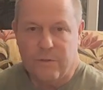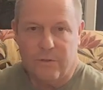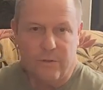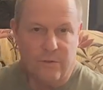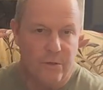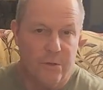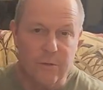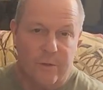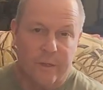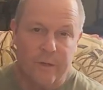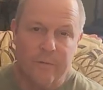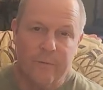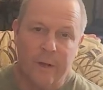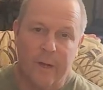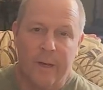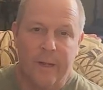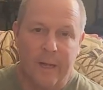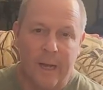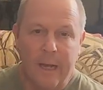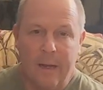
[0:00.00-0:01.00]
You can
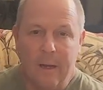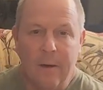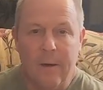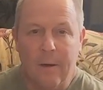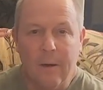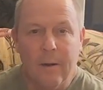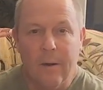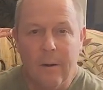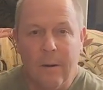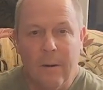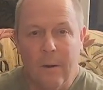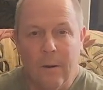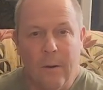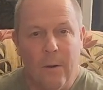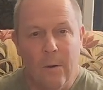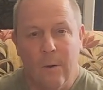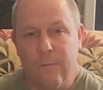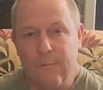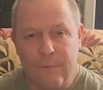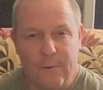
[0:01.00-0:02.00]
run
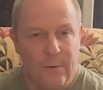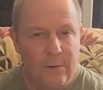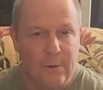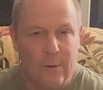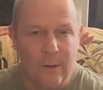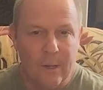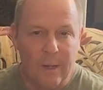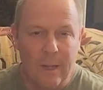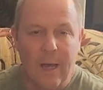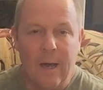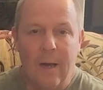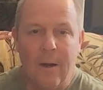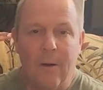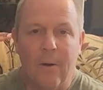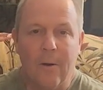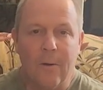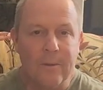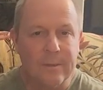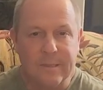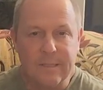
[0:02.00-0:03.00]
on for a
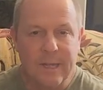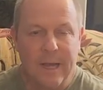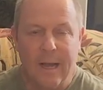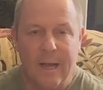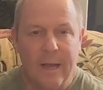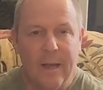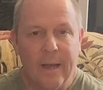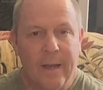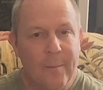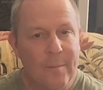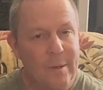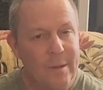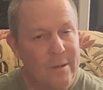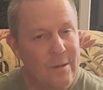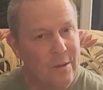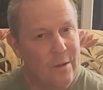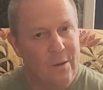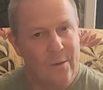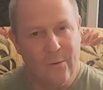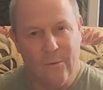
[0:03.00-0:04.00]
long time,
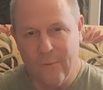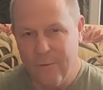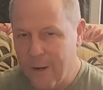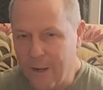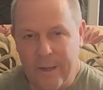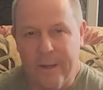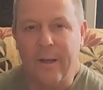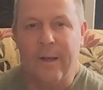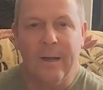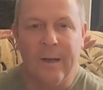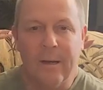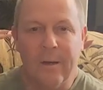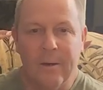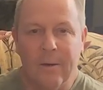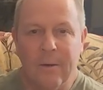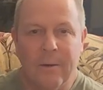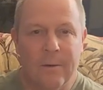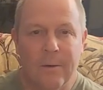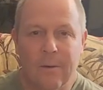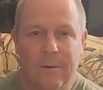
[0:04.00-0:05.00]
run
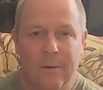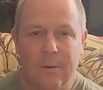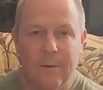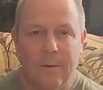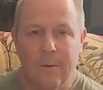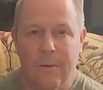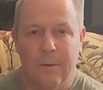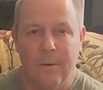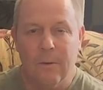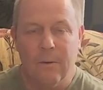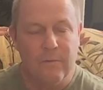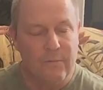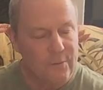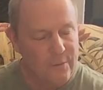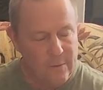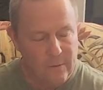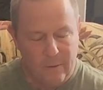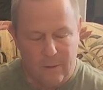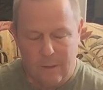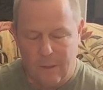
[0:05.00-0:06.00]
on
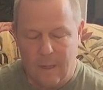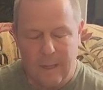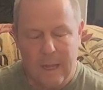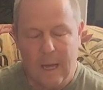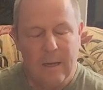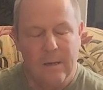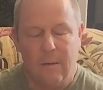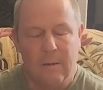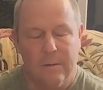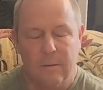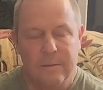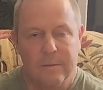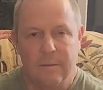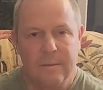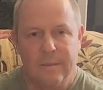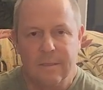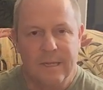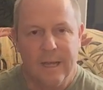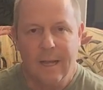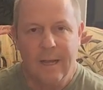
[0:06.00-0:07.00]
for a
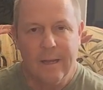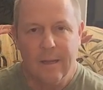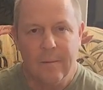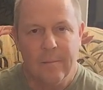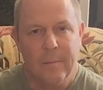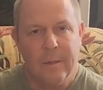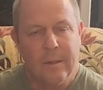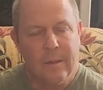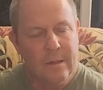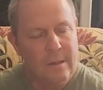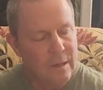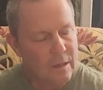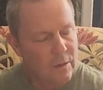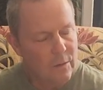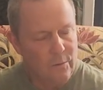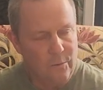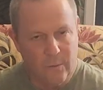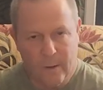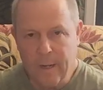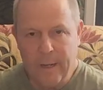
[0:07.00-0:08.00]
long time,
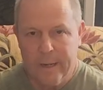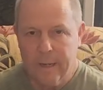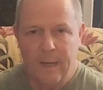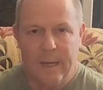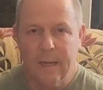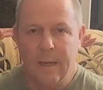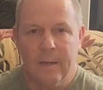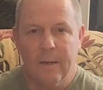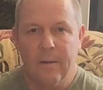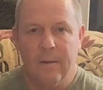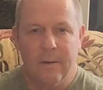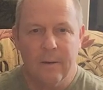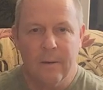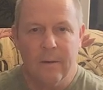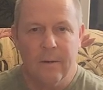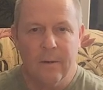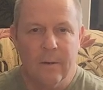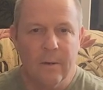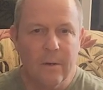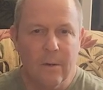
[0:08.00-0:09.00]
run
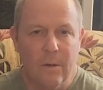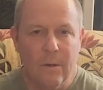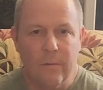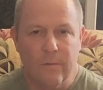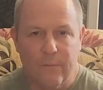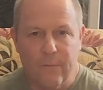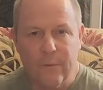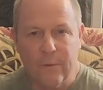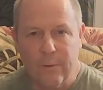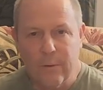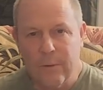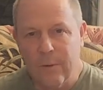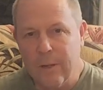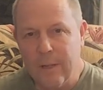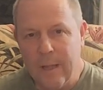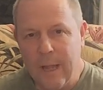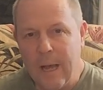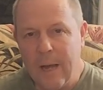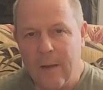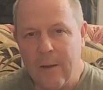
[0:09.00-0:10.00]
on for a
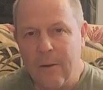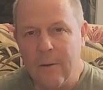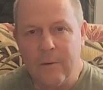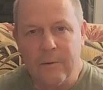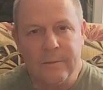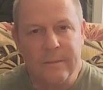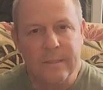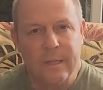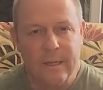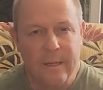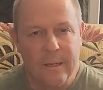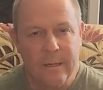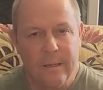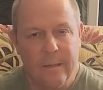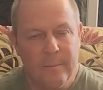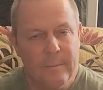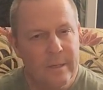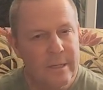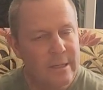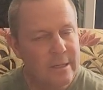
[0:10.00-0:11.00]
long
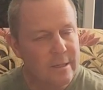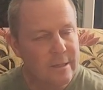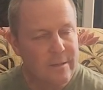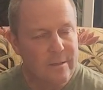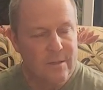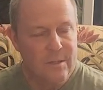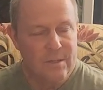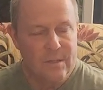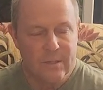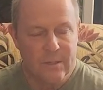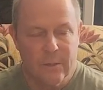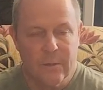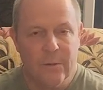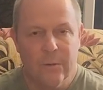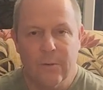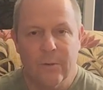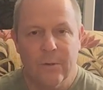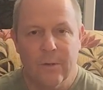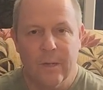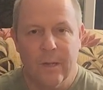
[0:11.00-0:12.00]
time. Sooner
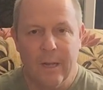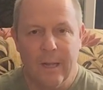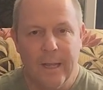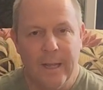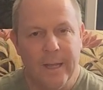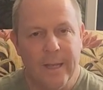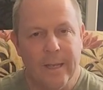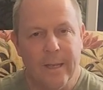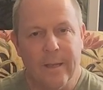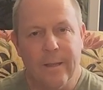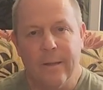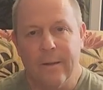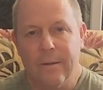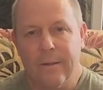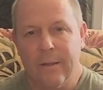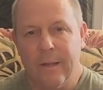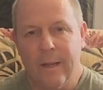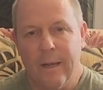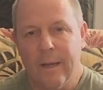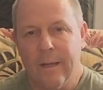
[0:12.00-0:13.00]
or later,
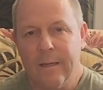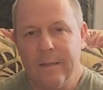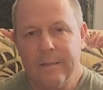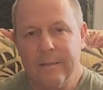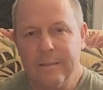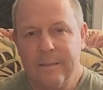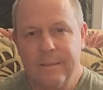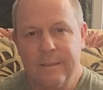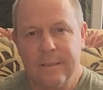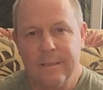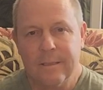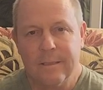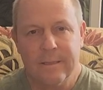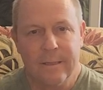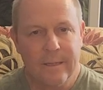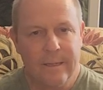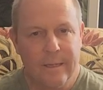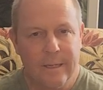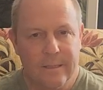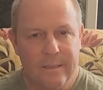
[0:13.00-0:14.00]
God's
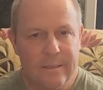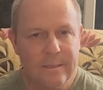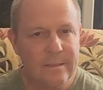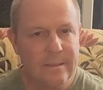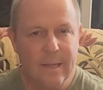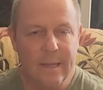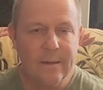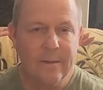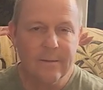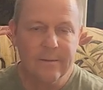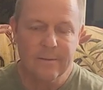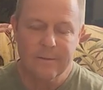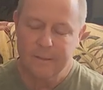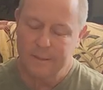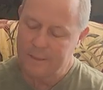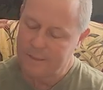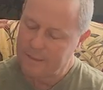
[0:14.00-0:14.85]
gonna cut you down.